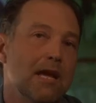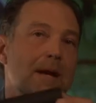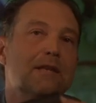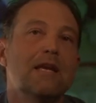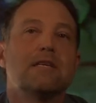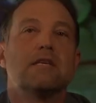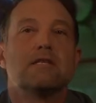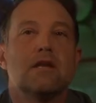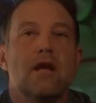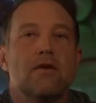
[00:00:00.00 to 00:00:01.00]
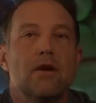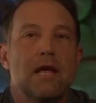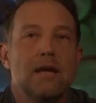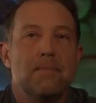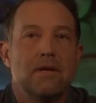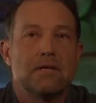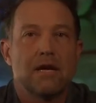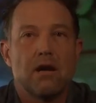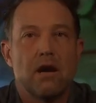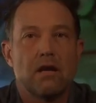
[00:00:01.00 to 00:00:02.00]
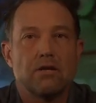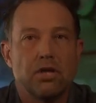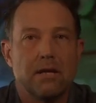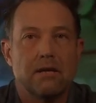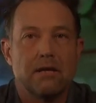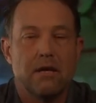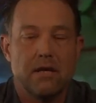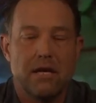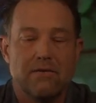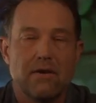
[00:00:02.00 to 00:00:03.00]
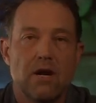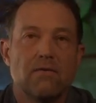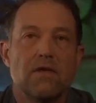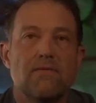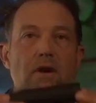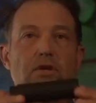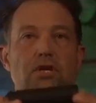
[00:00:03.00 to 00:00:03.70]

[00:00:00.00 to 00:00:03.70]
about this, it's another leap in technology, even over the first